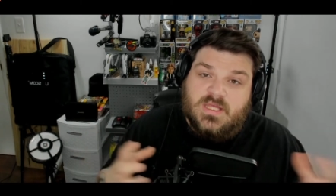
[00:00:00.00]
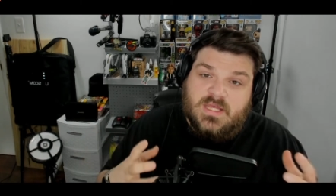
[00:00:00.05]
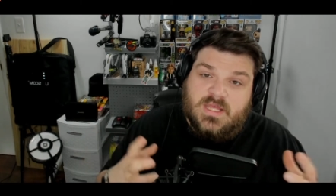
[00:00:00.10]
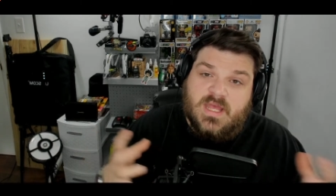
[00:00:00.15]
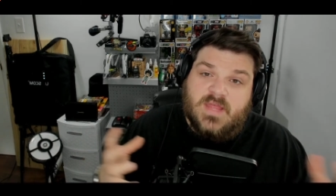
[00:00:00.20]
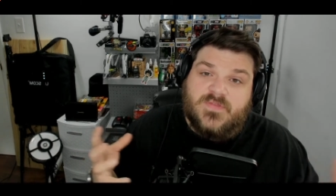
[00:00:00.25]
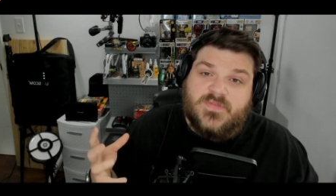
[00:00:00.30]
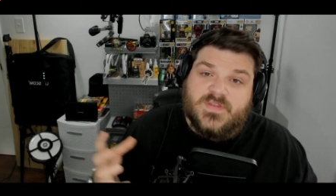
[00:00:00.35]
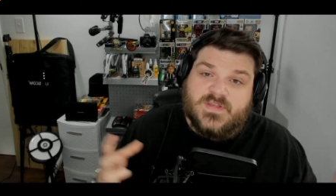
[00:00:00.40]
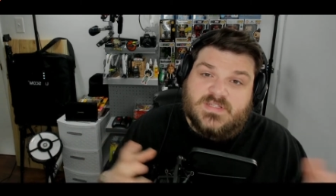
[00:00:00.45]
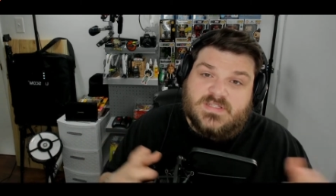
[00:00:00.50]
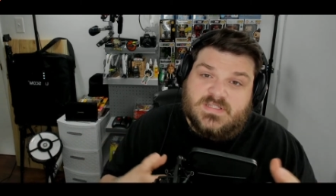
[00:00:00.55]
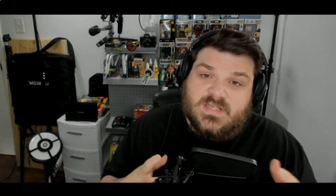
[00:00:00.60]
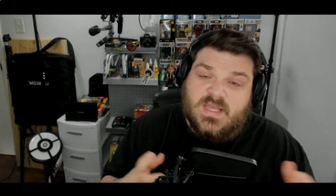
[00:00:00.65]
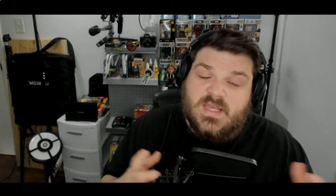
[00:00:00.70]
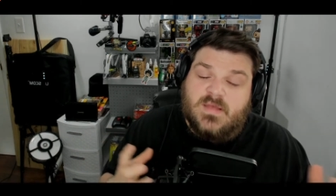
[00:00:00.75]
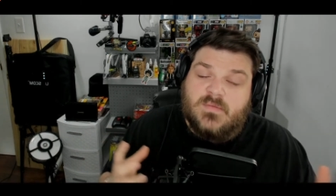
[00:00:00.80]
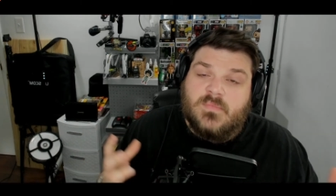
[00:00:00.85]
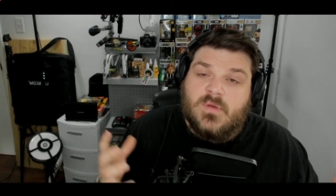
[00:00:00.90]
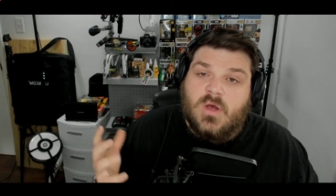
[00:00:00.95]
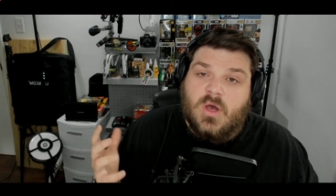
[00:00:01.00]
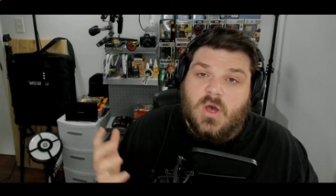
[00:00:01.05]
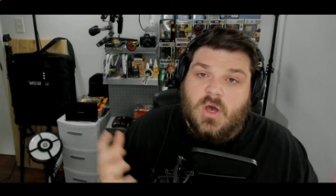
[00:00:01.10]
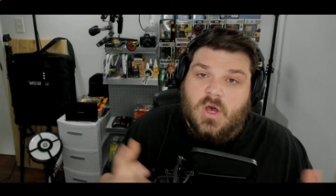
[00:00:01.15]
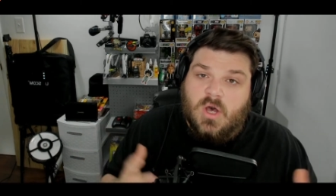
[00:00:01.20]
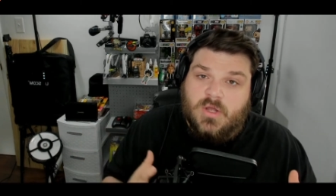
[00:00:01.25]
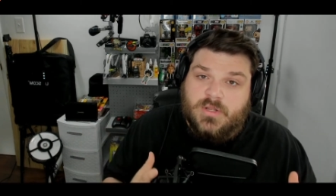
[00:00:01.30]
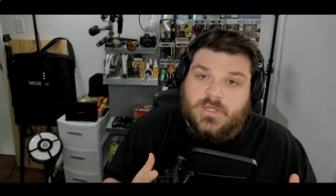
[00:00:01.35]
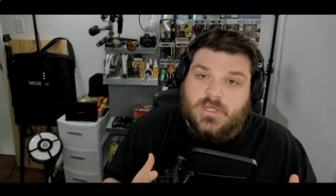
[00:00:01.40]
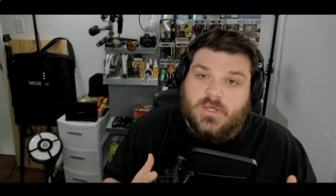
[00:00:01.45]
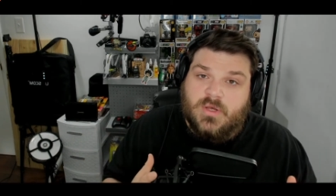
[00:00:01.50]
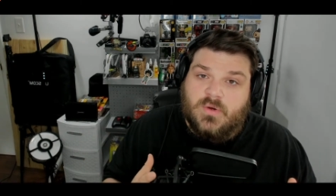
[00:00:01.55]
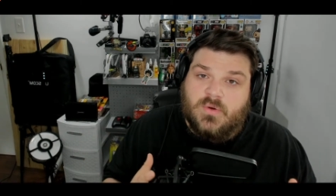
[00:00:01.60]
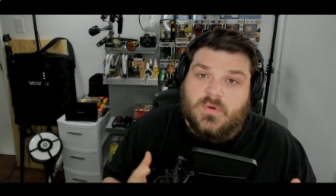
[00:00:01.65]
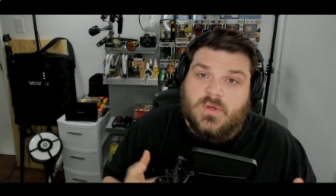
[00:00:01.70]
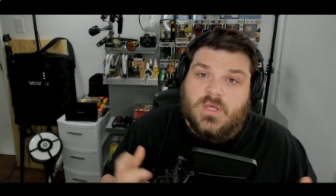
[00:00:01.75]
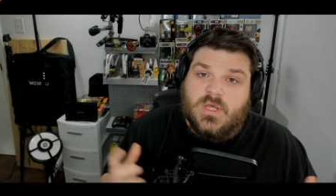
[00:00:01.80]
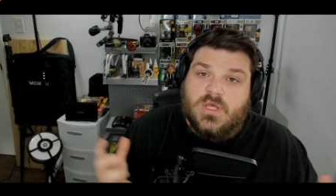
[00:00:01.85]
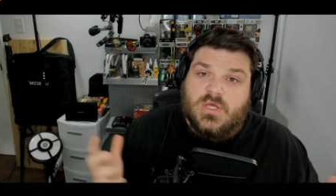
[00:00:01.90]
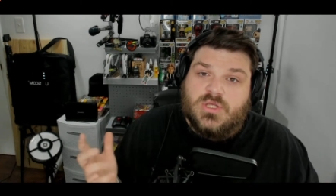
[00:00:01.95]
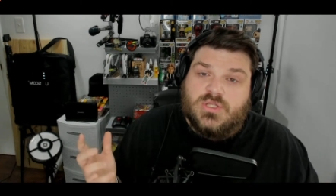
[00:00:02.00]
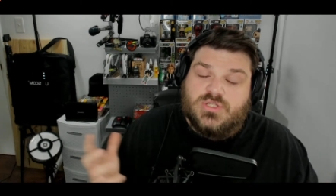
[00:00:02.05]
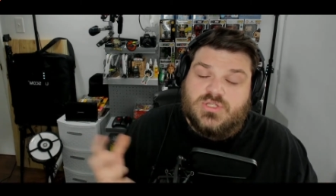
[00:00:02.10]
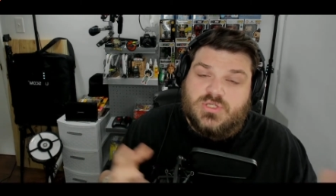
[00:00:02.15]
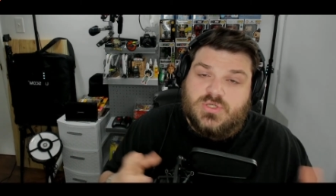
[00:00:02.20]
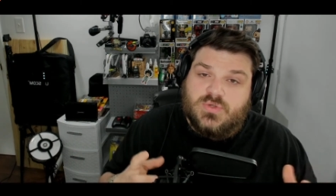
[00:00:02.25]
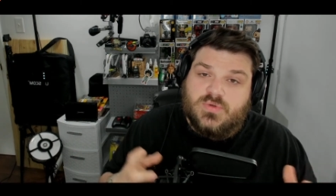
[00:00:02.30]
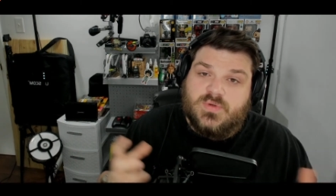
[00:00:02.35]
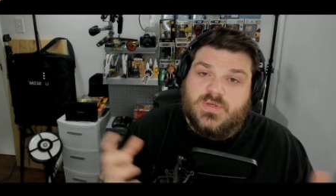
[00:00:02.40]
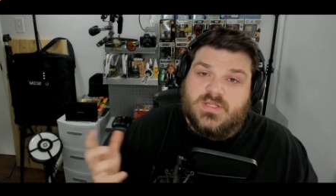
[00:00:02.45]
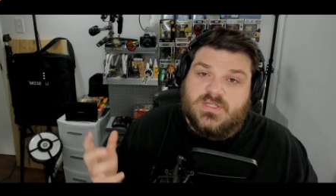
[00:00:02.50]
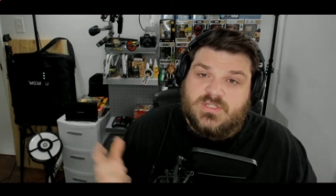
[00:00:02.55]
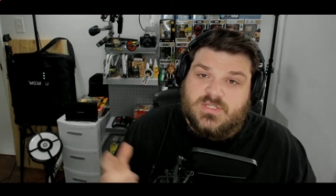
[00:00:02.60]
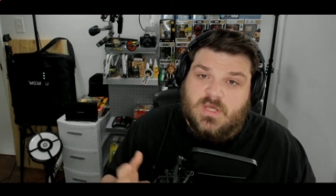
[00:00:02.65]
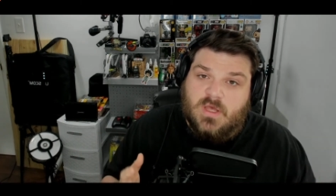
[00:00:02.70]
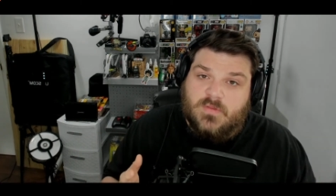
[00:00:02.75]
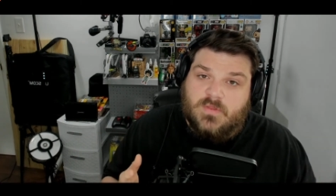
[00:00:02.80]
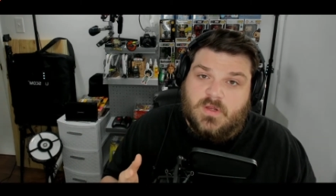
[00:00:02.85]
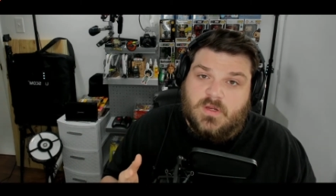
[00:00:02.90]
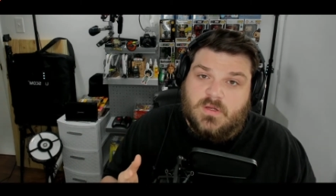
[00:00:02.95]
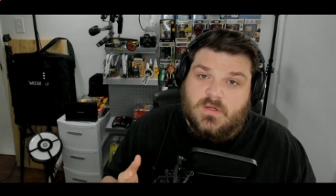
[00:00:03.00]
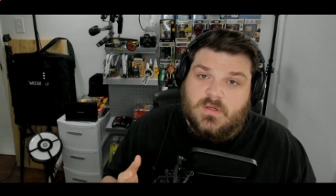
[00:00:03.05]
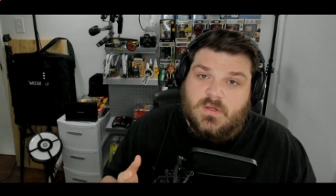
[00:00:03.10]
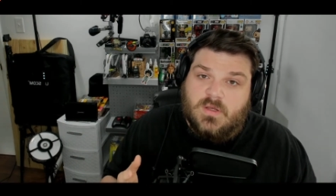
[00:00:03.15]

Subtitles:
get the same audio to each other